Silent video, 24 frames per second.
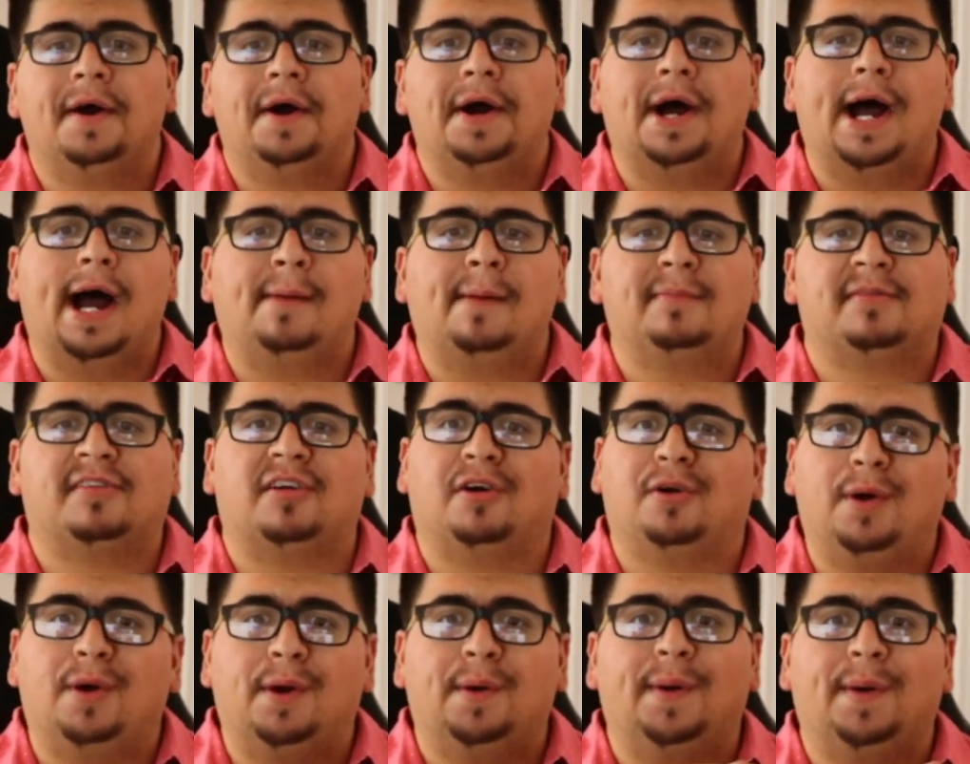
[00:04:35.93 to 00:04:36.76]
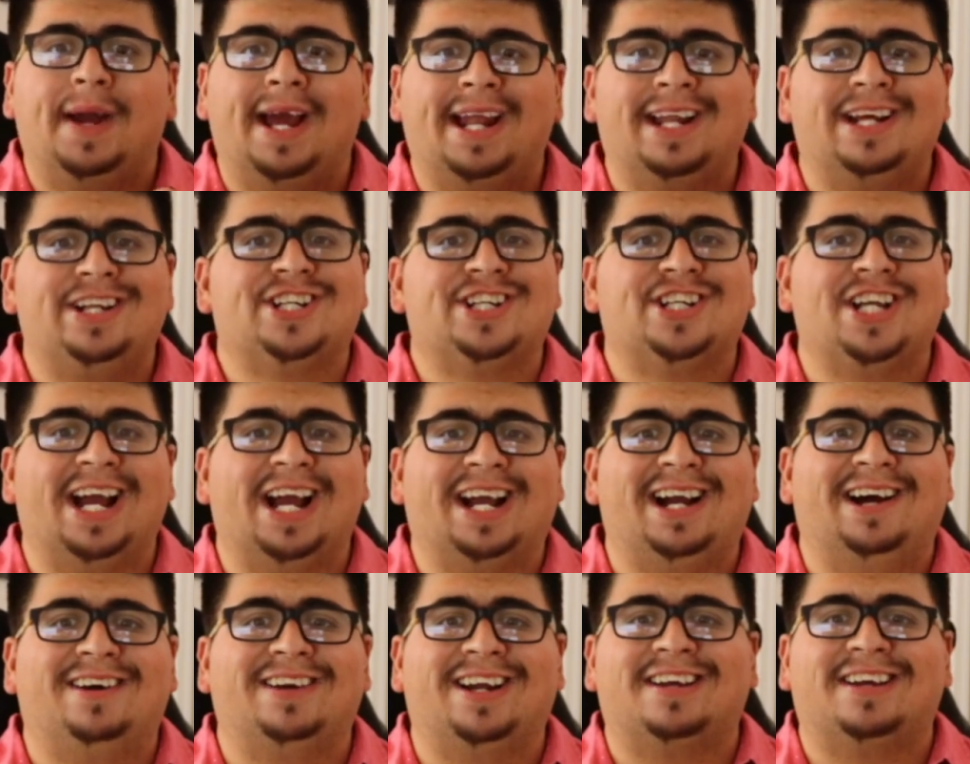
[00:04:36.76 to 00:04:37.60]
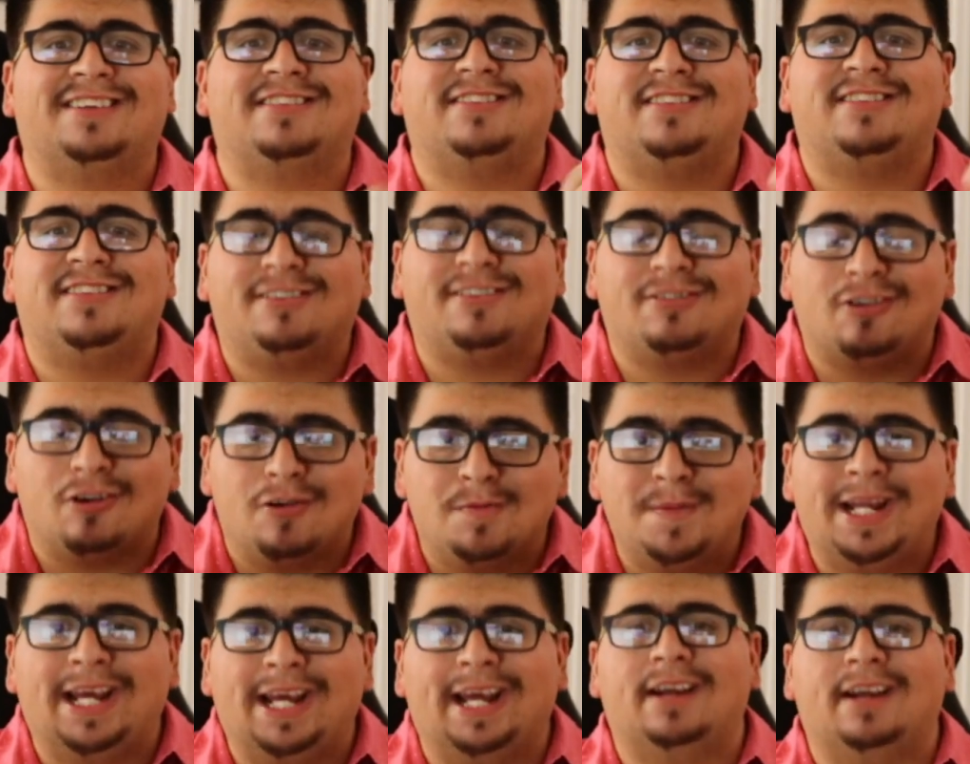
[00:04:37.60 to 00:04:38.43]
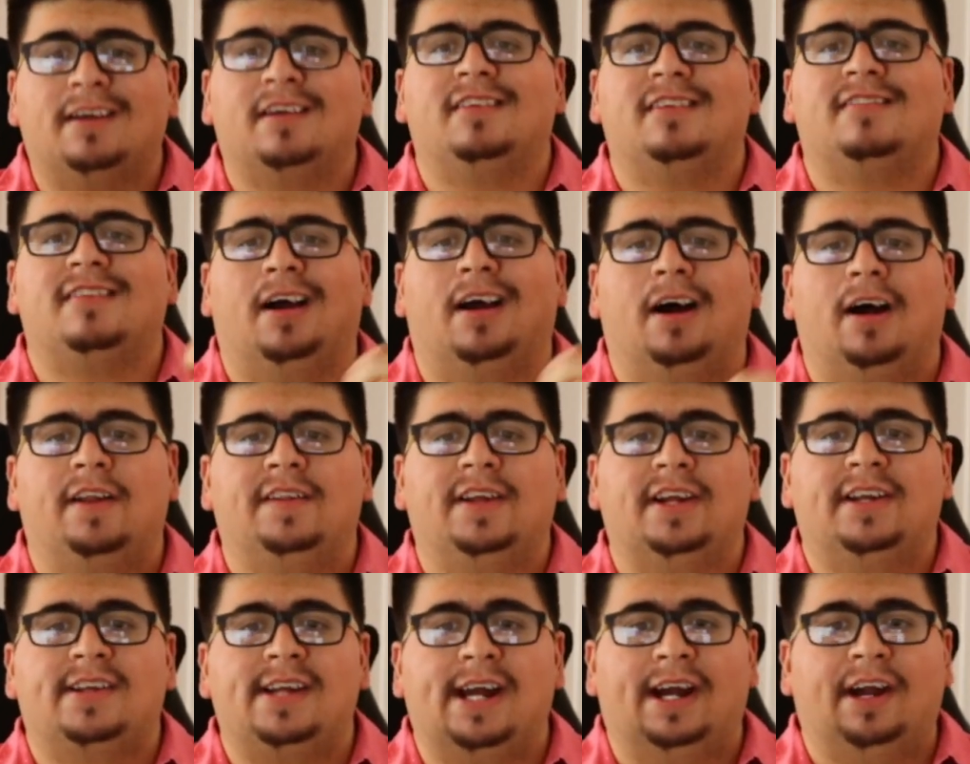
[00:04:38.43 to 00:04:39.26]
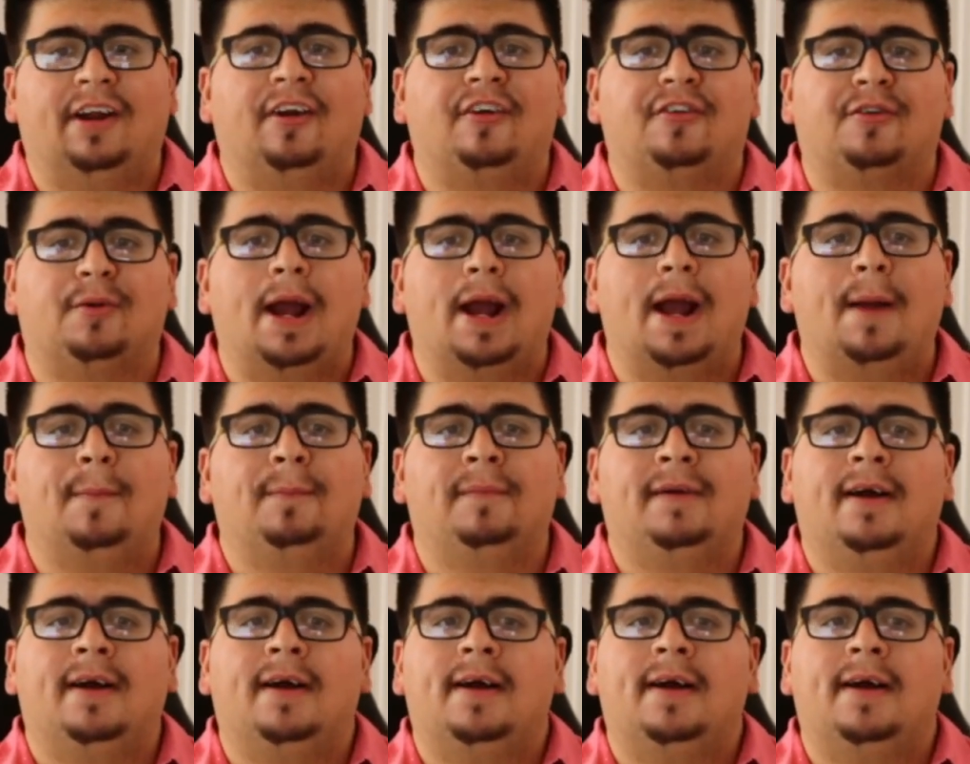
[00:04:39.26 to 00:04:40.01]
Um, so go ahead and check out Exterminators on the Terror Tram.